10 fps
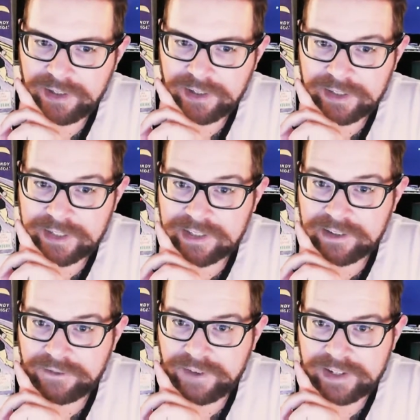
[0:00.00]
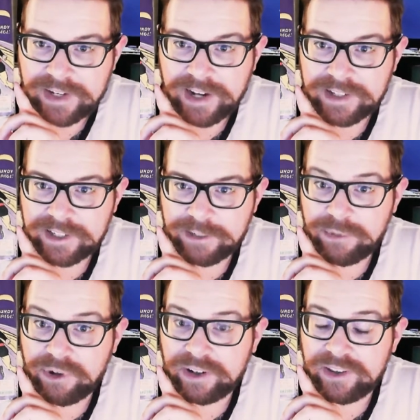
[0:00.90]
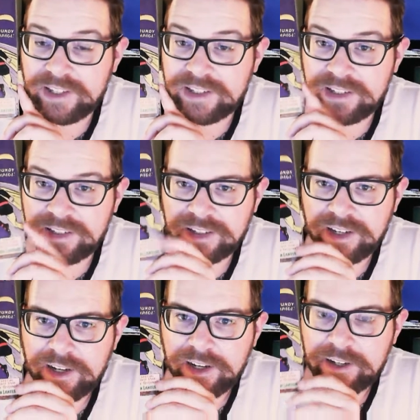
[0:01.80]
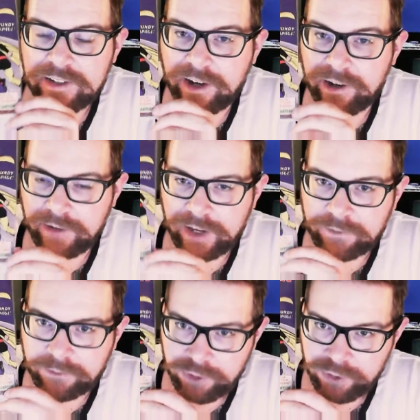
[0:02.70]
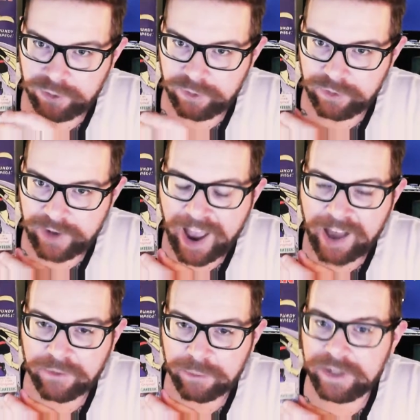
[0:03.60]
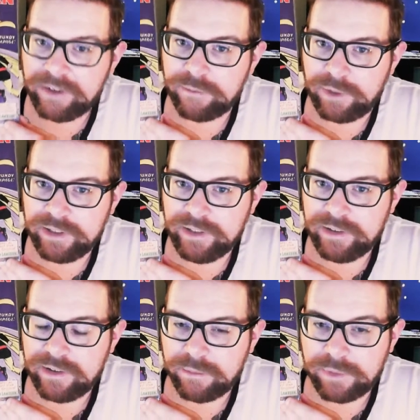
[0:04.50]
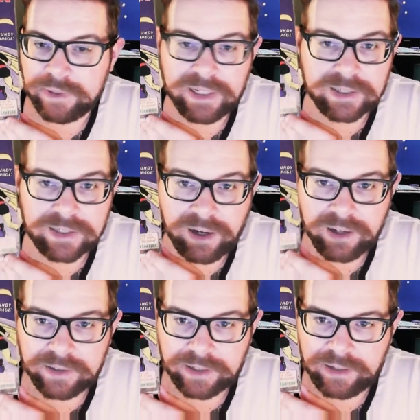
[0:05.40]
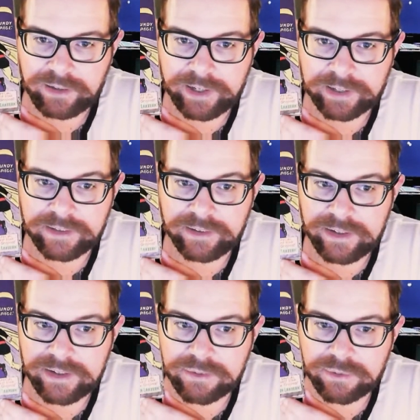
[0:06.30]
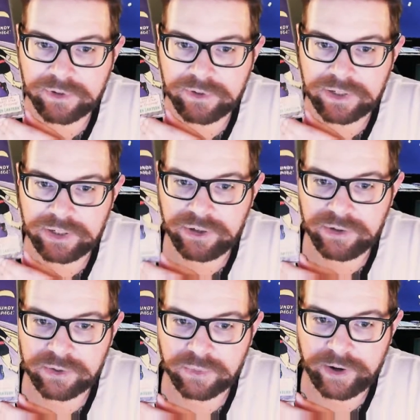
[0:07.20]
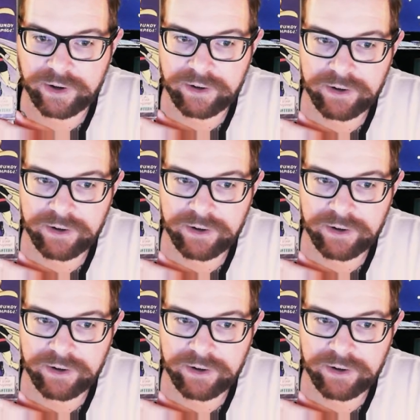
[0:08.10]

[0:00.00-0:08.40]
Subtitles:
This is a fantastic book. Now, if you have a bit of money, but not a ton to collect, this is one of those issues where